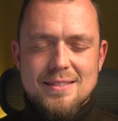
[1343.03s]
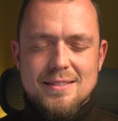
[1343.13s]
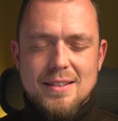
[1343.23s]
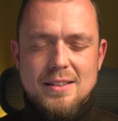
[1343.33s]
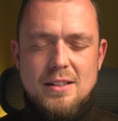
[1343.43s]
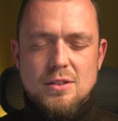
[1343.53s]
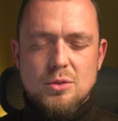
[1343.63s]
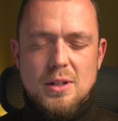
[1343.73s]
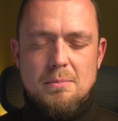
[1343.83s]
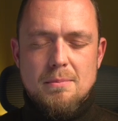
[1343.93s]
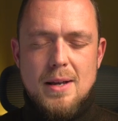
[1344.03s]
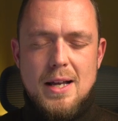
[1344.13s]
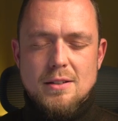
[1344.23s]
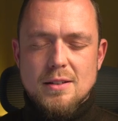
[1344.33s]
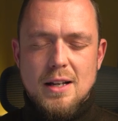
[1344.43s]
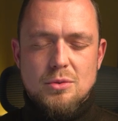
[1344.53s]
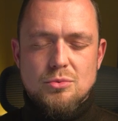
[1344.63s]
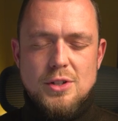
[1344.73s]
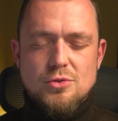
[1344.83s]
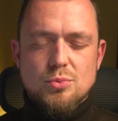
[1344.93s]
And then you can imagine how
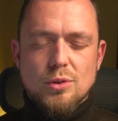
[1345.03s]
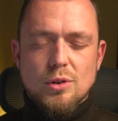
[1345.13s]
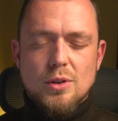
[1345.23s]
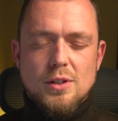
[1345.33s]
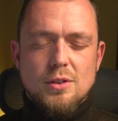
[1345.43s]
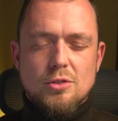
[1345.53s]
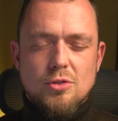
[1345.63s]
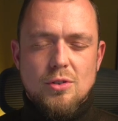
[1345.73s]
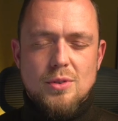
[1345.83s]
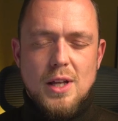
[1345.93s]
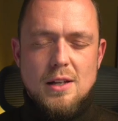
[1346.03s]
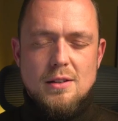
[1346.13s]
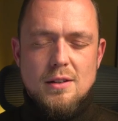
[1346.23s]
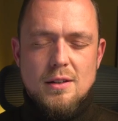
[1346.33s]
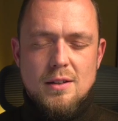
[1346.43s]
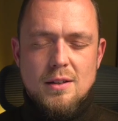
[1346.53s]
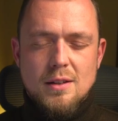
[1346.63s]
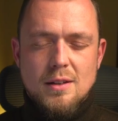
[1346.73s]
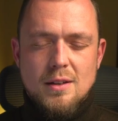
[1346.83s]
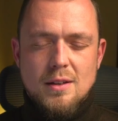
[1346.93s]
rich would look in your external reality.
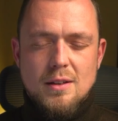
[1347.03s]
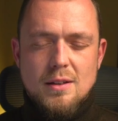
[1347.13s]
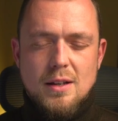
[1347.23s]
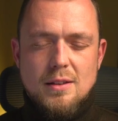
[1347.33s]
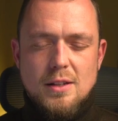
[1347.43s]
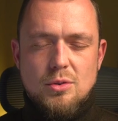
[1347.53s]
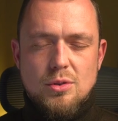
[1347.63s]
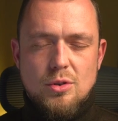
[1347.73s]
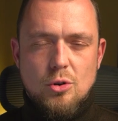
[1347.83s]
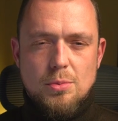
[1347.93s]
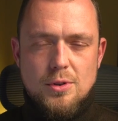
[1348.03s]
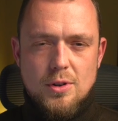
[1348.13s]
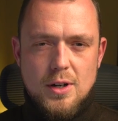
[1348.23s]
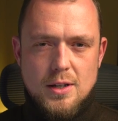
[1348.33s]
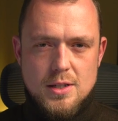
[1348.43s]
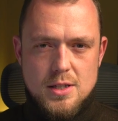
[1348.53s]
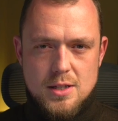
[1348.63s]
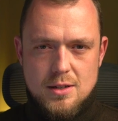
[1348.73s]
And then you can open your eyes.